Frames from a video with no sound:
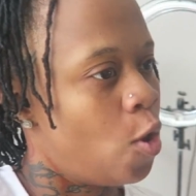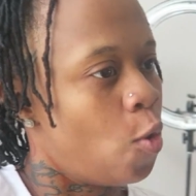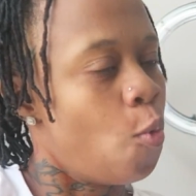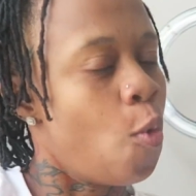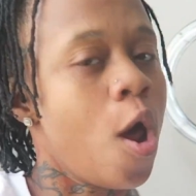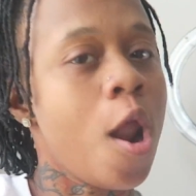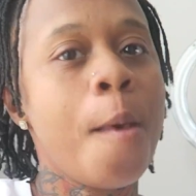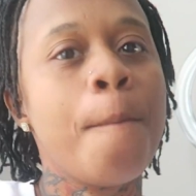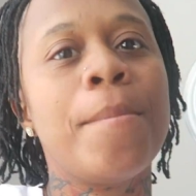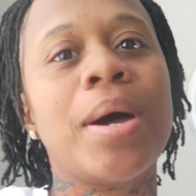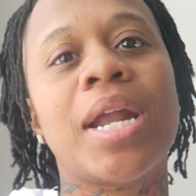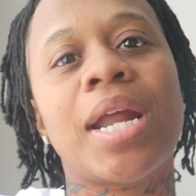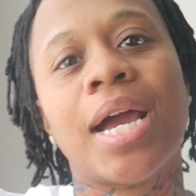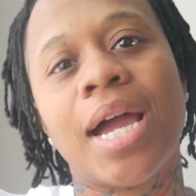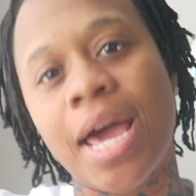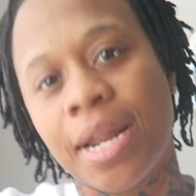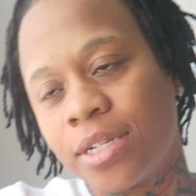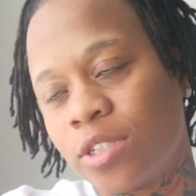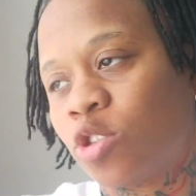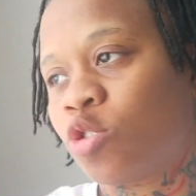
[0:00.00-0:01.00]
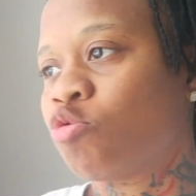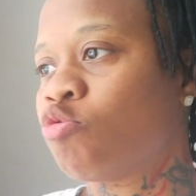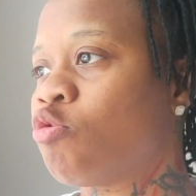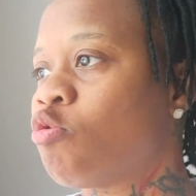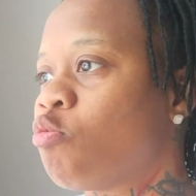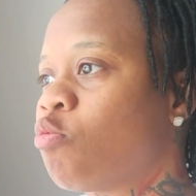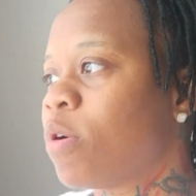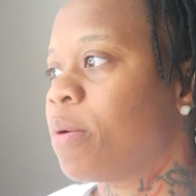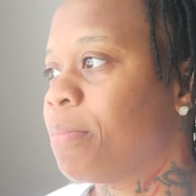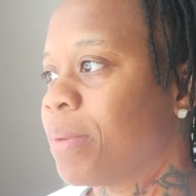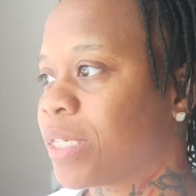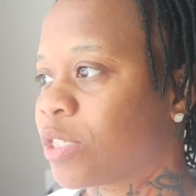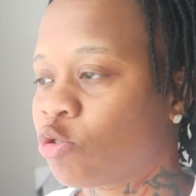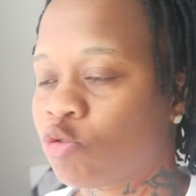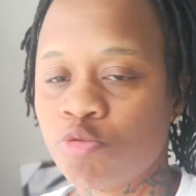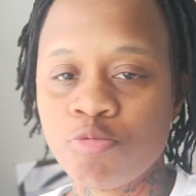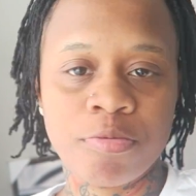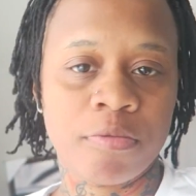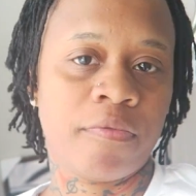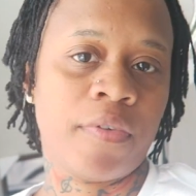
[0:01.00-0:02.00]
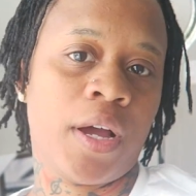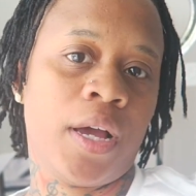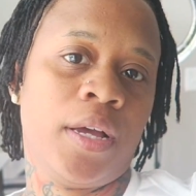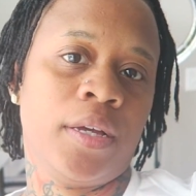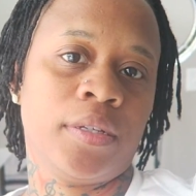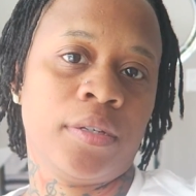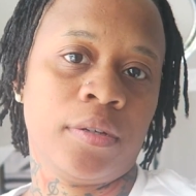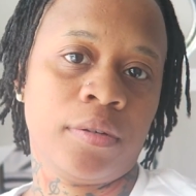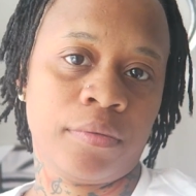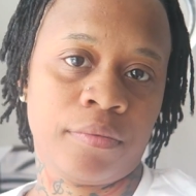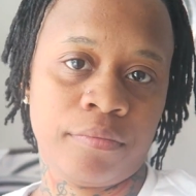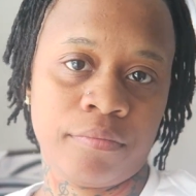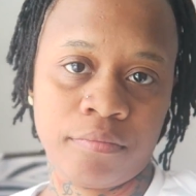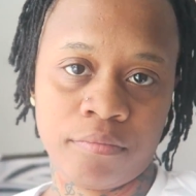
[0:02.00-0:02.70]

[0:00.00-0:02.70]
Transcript: What about I got into it with my supervisor,